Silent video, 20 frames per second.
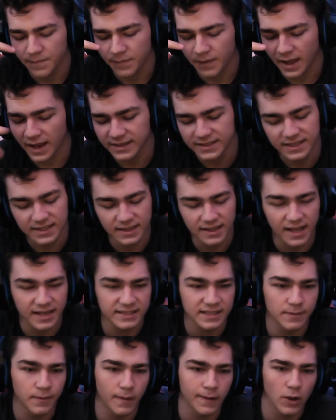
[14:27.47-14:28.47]
I see the last
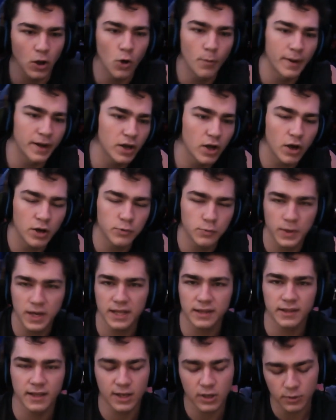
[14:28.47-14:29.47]
name, I'm like, oh my god, wait,
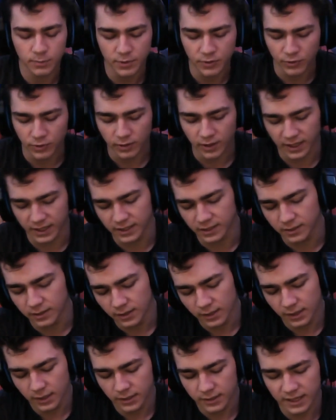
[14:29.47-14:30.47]
they could be related.
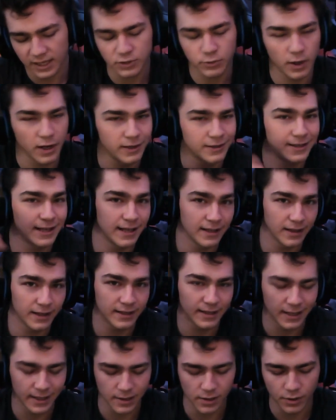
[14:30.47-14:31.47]
That's why I like
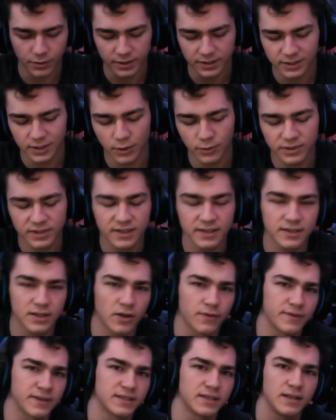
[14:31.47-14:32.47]
taking all these notes, because
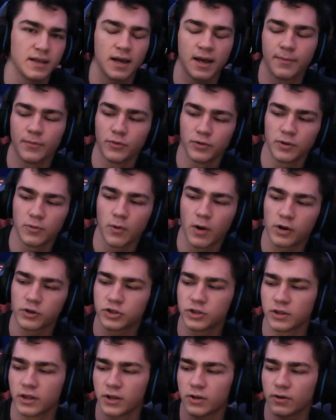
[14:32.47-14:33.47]
obviously I'm only
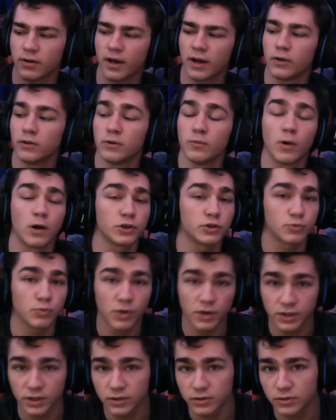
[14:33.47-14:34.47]
watching, like, I only watch
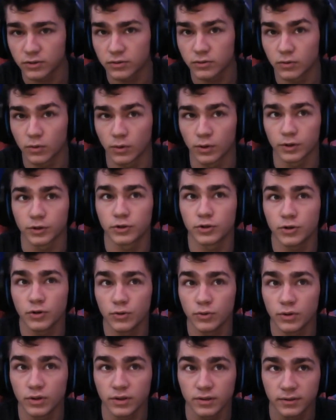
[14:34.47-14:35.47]
one to or two
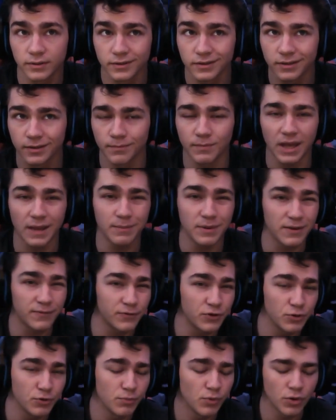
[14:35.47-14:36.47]
to maybe a
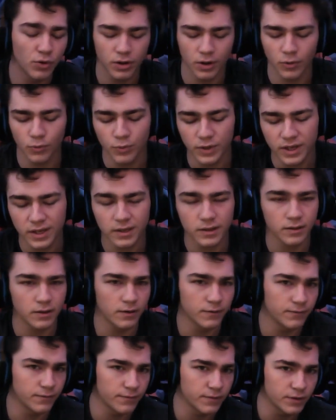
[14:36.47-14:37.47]
few more a week
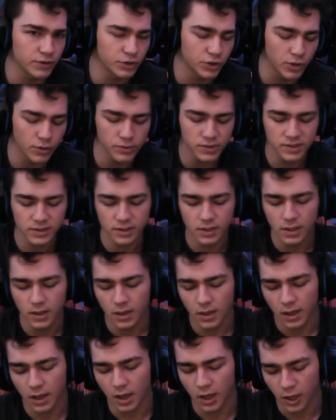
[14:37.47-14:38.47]
of the shows.
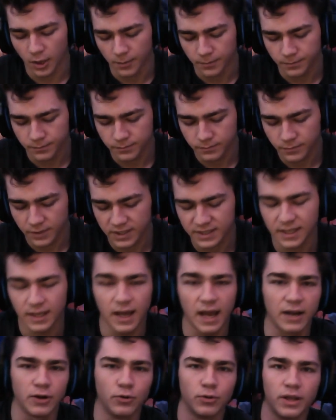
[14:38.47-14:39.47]
Because
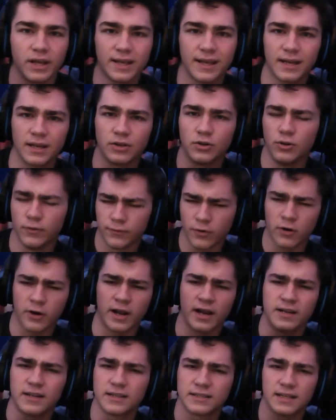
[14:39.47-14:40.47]
I don't like getting too far
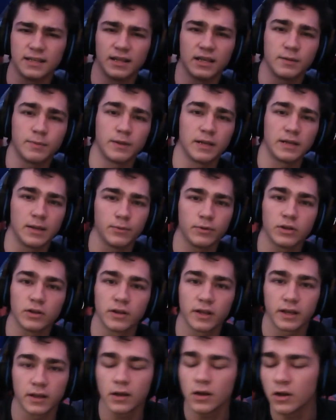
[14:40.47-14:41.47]
ahead, because I like being able to,
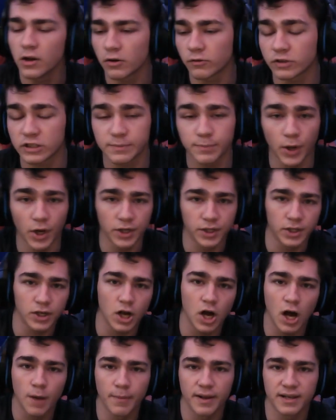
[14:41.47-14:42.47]
like, respond to
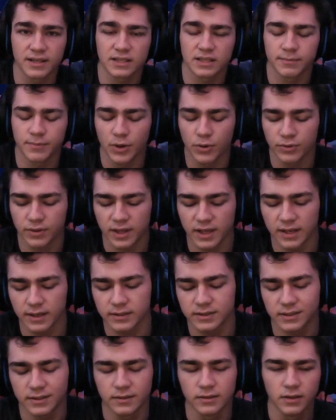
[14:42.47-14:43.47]
comments about
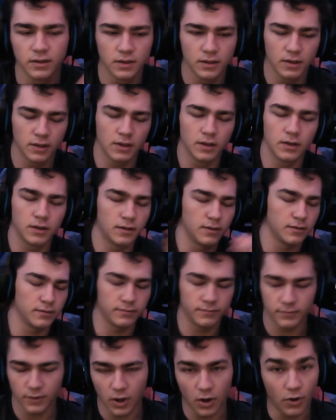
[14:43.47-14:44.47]
things and
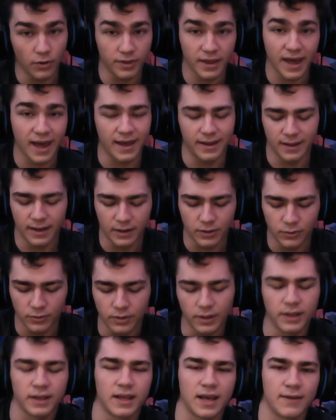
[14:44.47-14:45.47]
all that. I don't
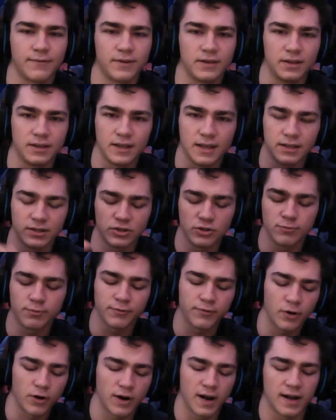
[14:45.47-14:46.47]
like having to get super
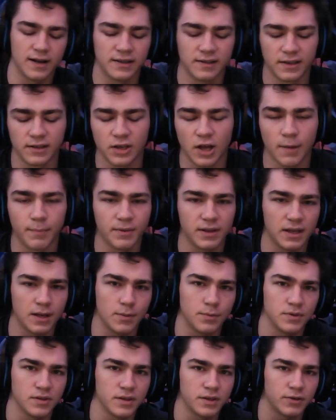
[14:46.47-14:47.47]
far ahead and then not being
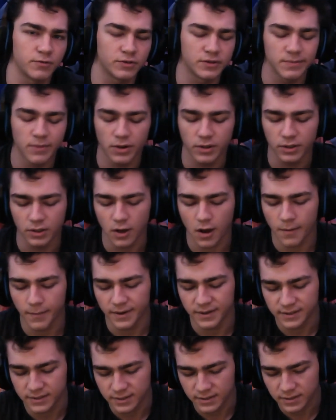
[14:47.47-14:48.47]
able to, like, respond to
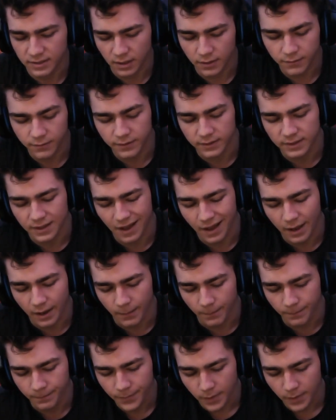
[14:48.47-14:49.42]
comments and stuff in time.